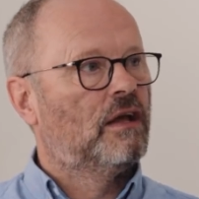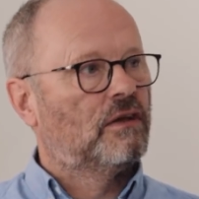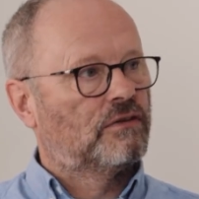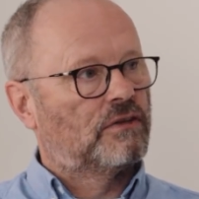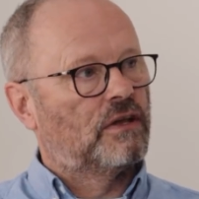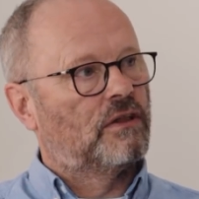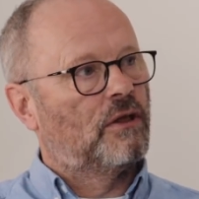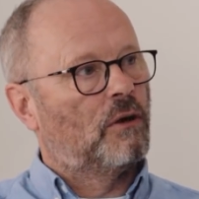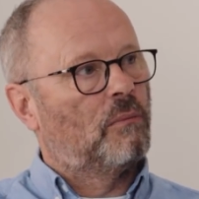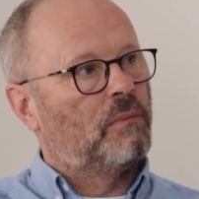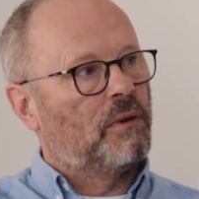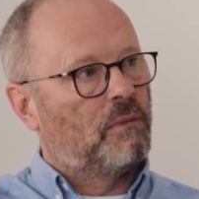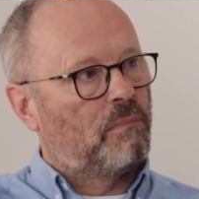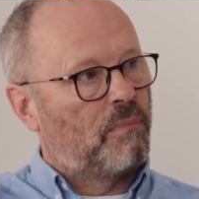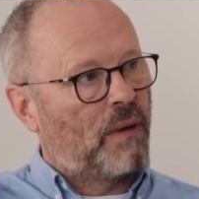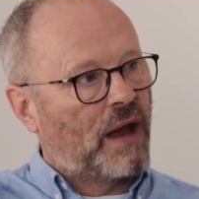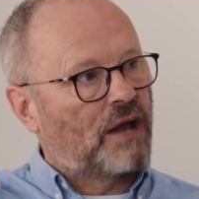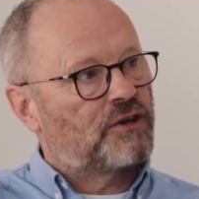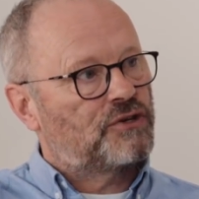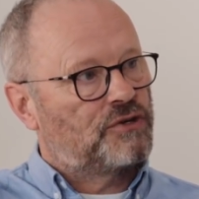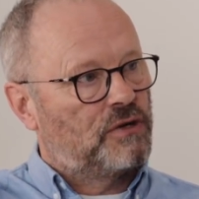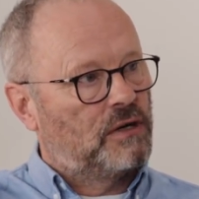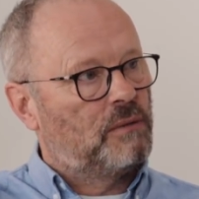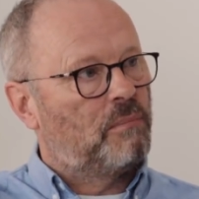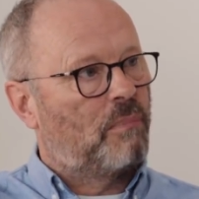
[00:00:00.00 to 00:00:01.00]
So there'll be
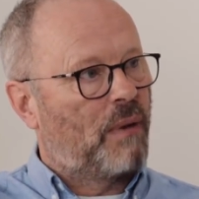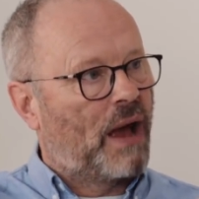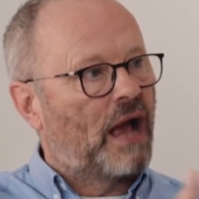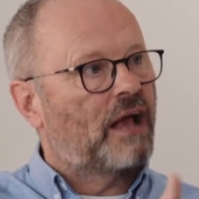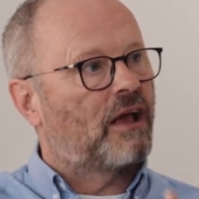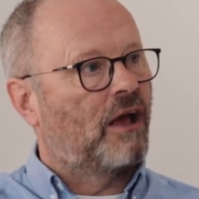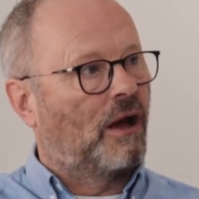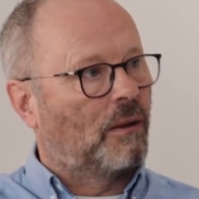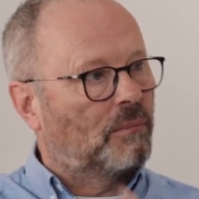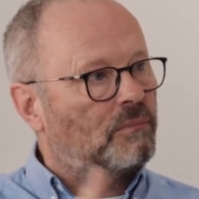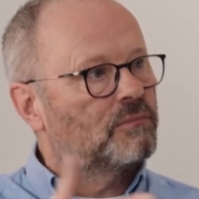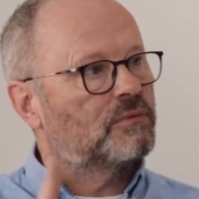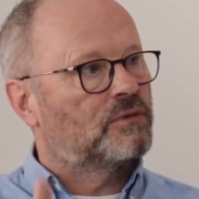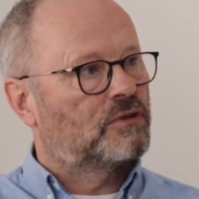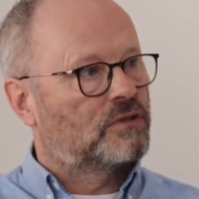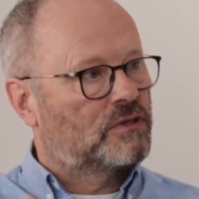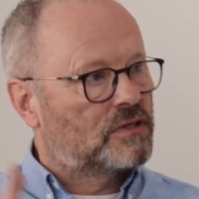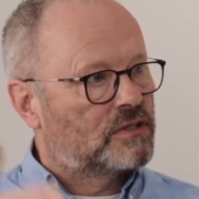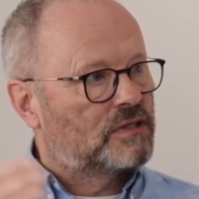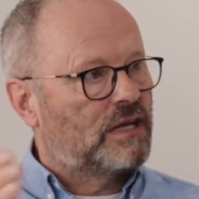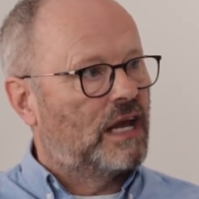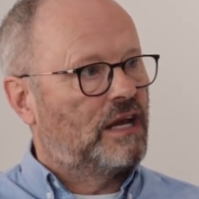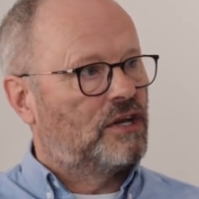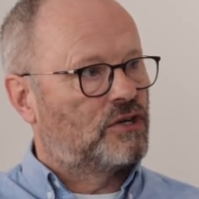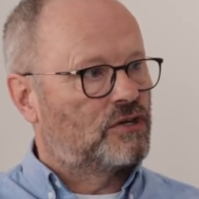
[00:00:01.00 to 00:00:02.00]
battery backup
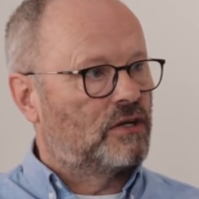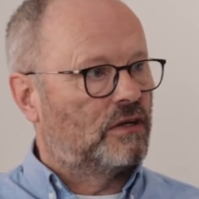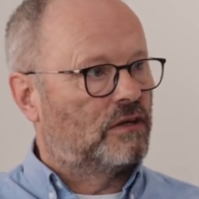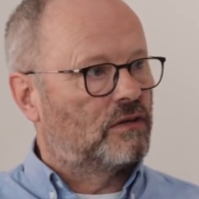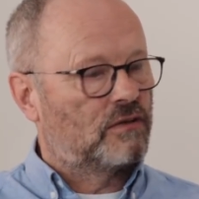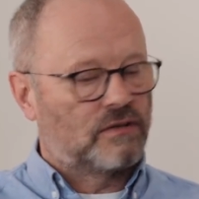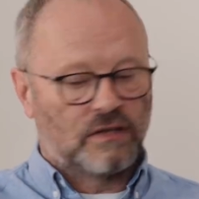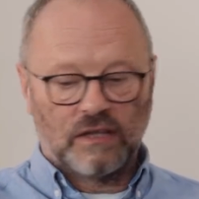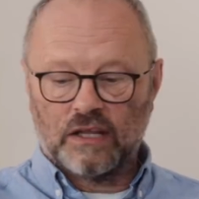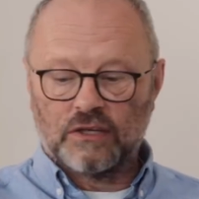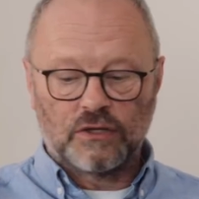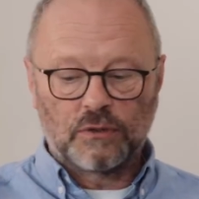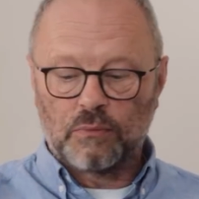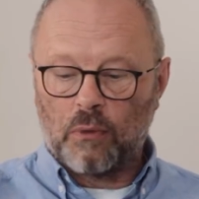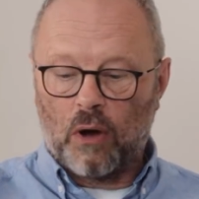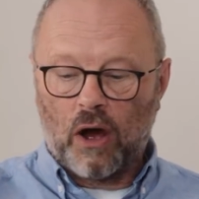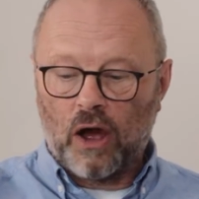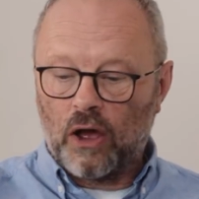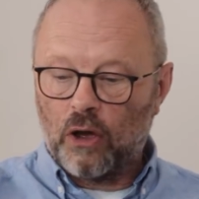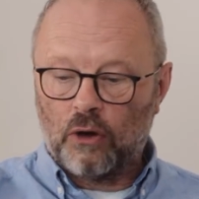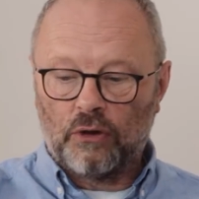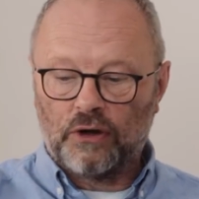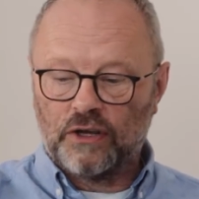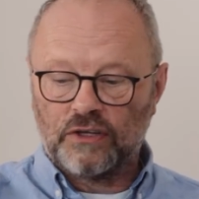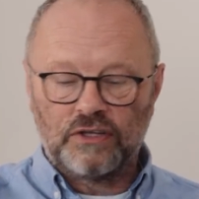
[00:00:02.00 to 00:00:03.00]
stations, and this is what
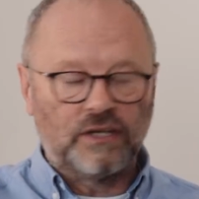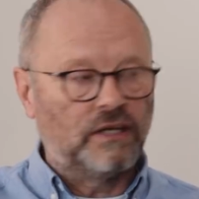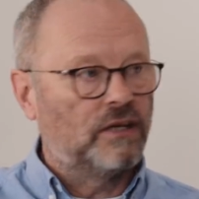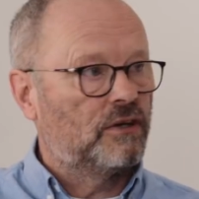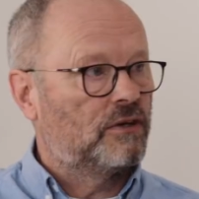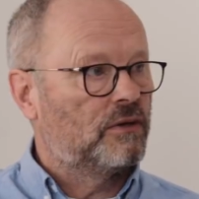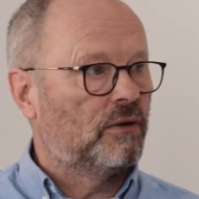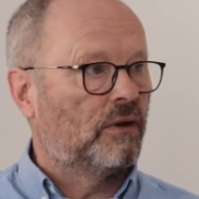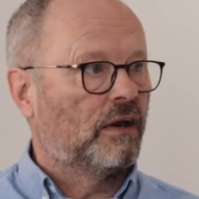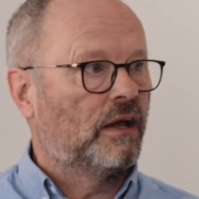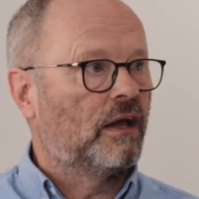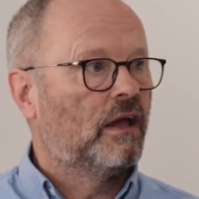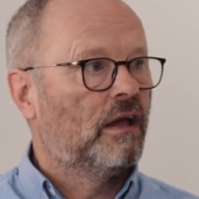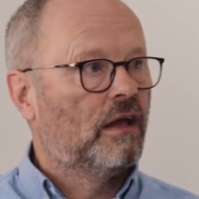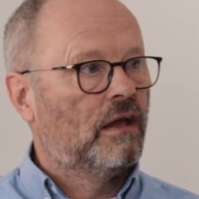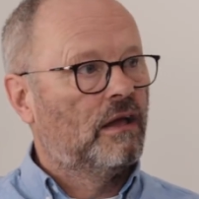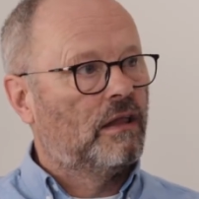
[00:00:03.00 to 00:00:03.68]
Ionity are doing.